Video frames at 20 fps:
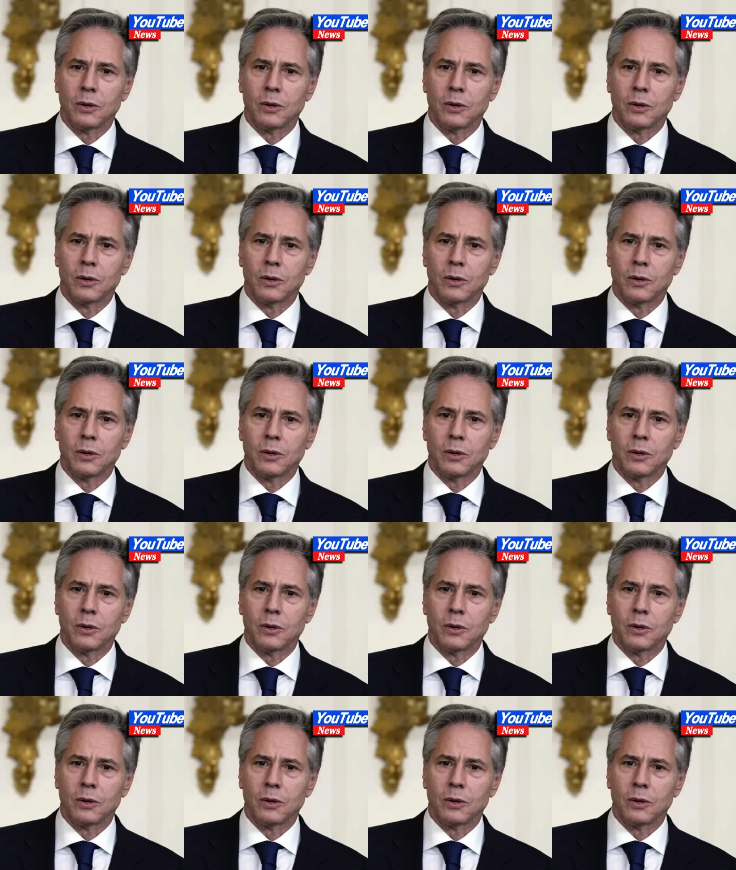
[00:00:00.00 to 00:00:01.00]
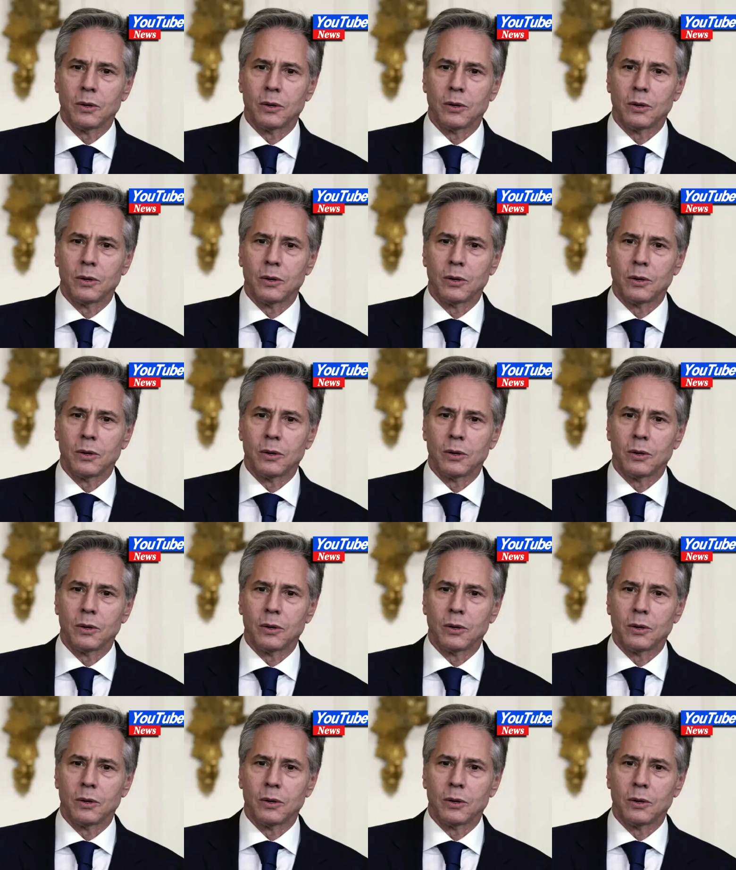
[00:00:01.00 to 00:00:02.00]

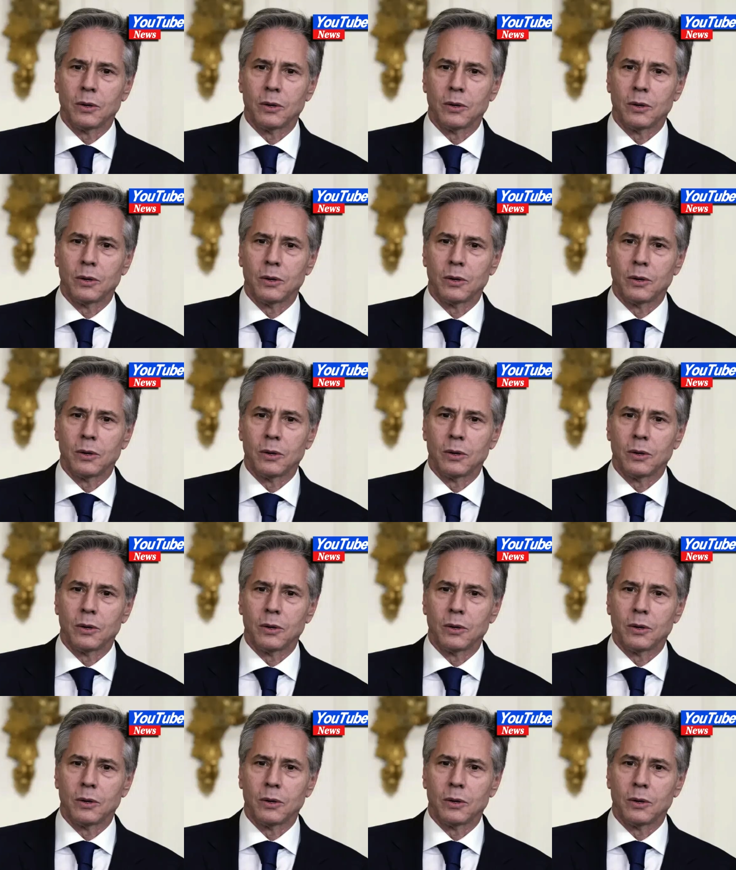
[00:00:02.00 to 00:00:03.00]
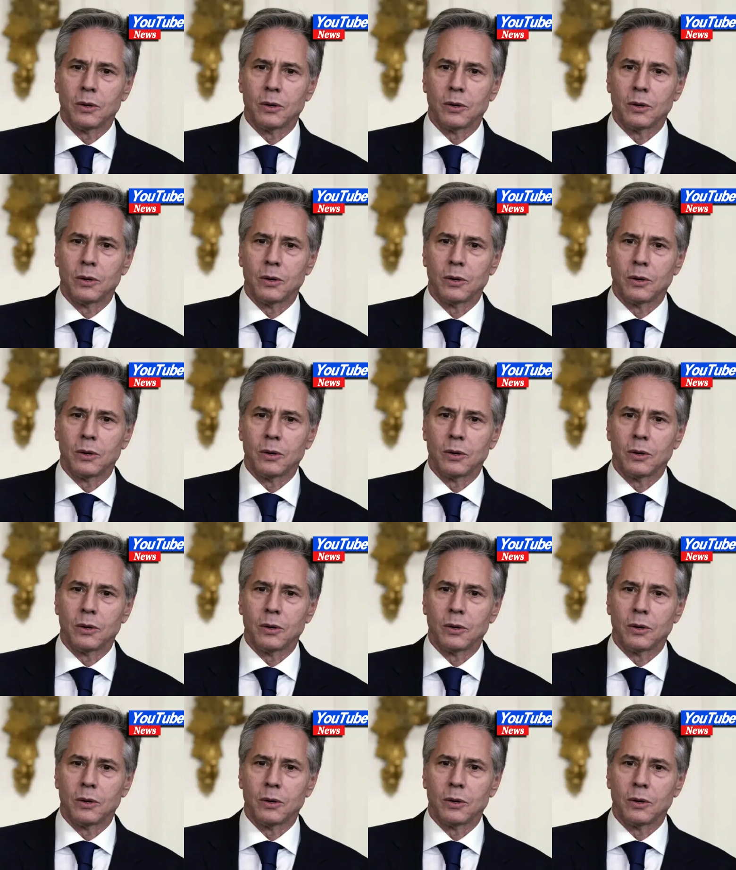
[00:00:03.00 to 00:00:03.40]
[no speech]